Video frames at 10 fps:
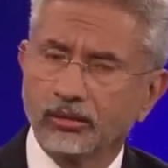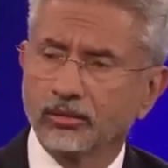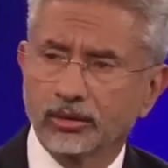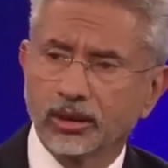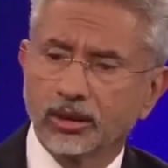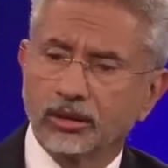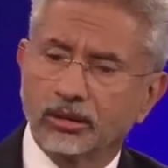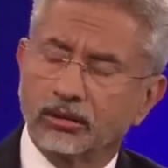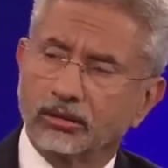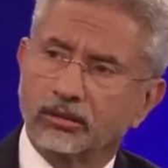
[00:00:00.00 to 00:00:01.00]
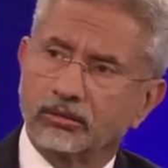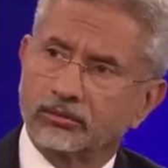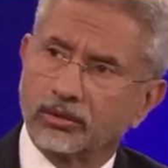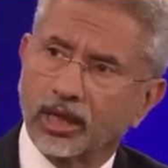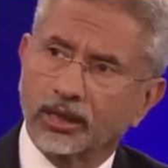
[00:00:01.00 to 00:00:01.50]
No, look,
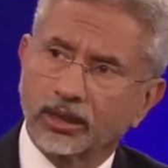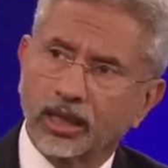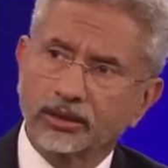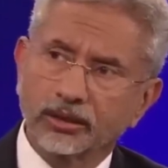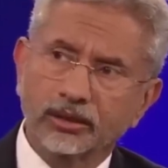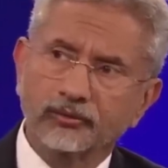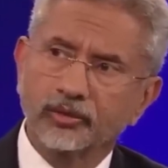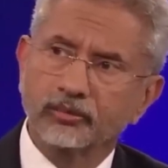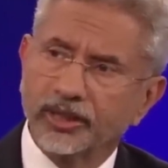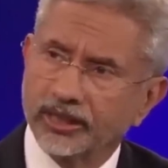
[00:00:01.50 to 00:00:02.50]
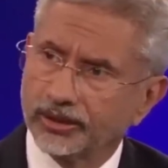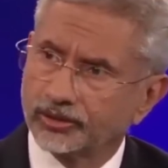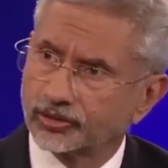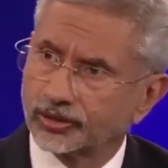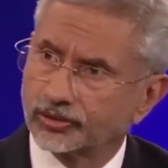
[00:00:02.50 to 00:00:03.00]
I can give you many
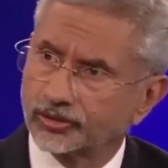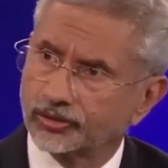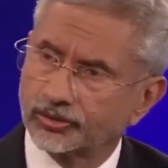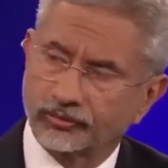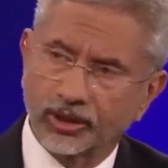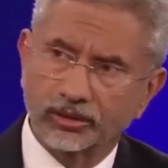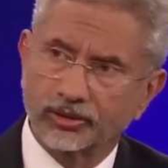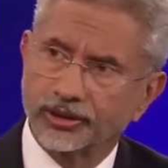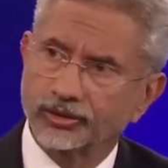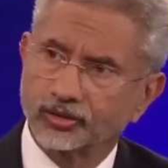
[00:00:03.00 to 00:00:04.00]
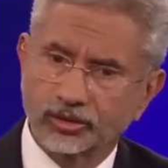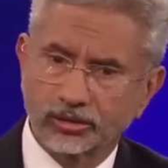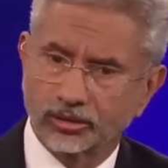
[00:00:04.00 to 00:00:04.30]
instances of countries